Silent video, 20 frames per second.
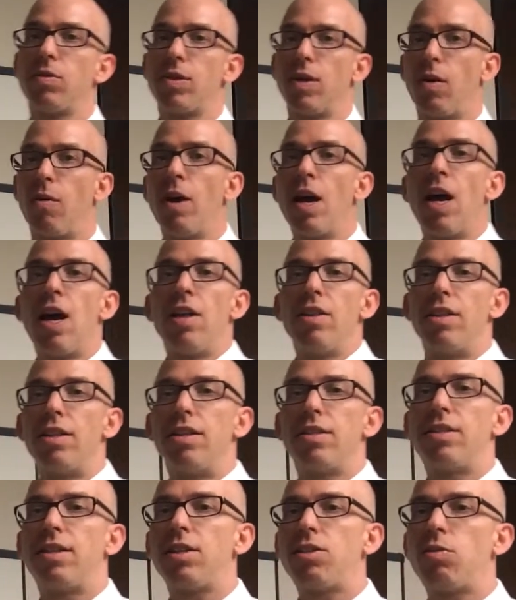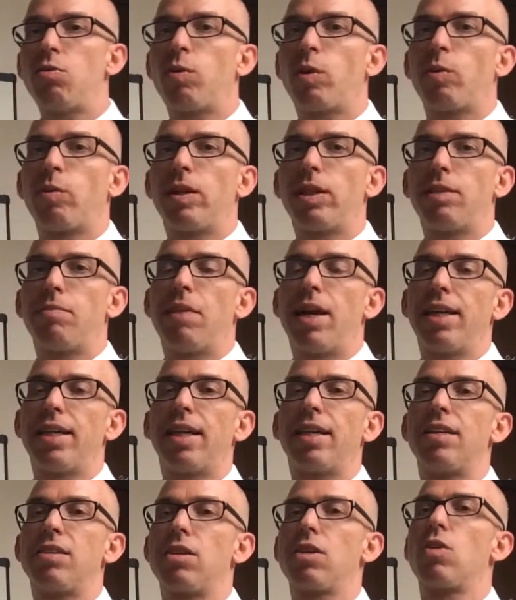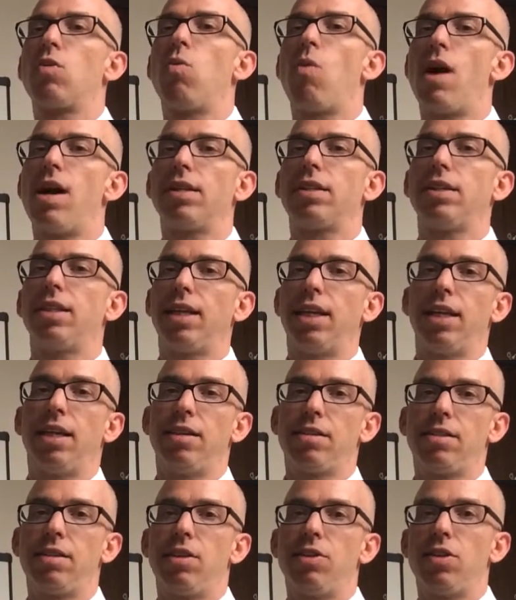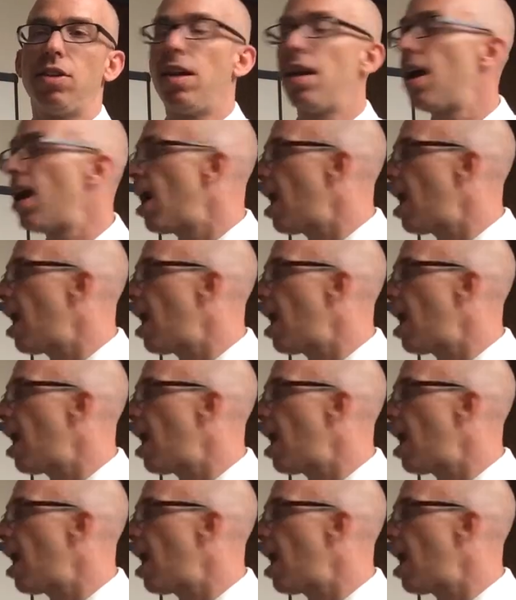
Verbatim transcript: So the decision we're really making is a quantity decision.